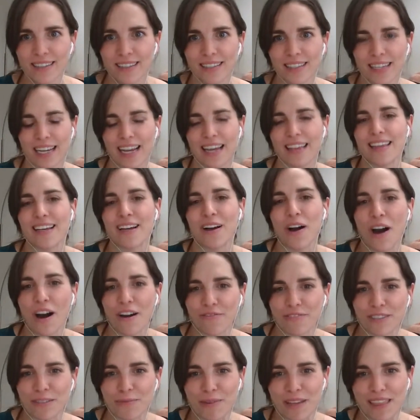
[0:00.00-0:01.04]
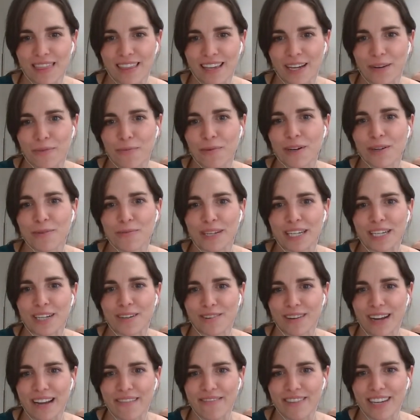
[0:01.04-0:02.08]
Like, I think often we think, what are we
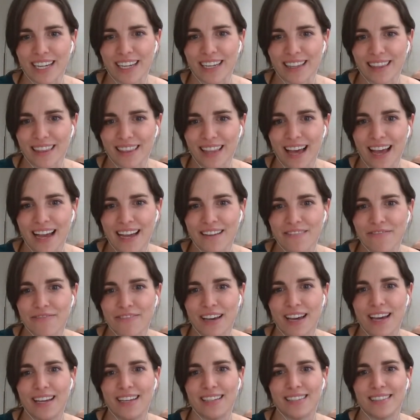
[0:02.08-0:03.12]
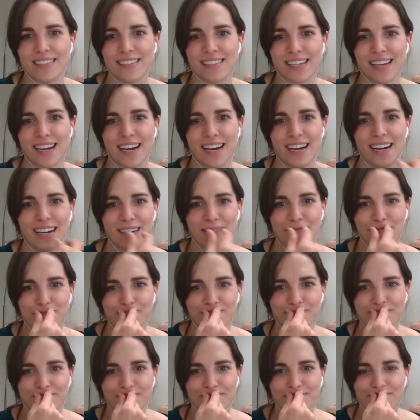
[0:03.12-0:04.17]
craving in life? And
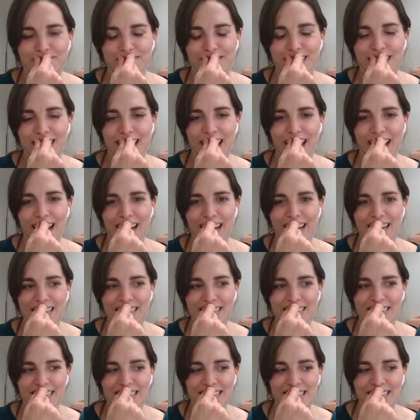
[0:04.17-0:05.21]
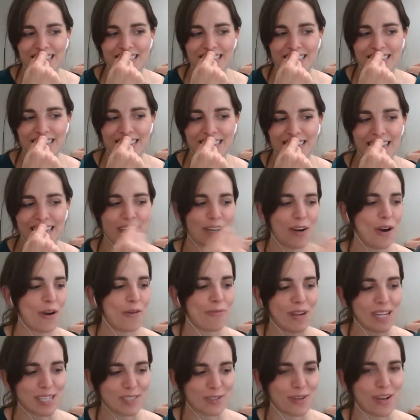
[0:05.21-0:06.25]
in our
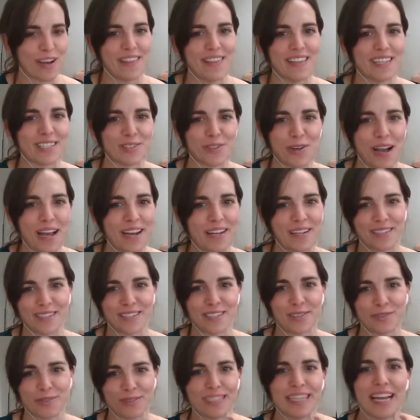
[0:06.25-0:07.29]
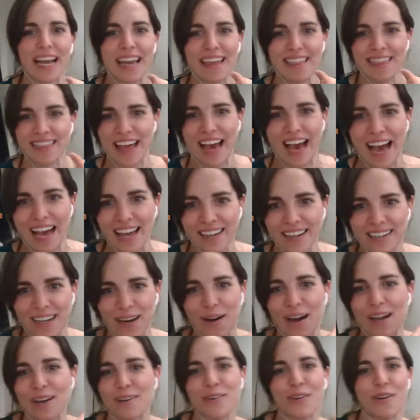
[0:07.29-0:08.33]
restaurant, and then try to create that. Now,
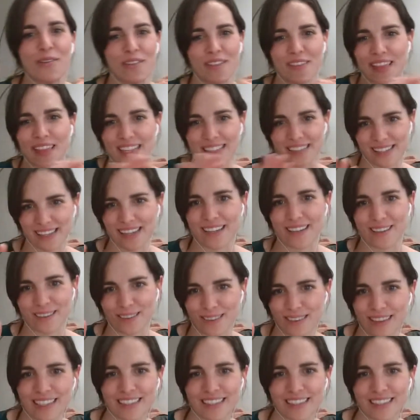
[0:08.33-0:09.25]
I don't know that's like, that's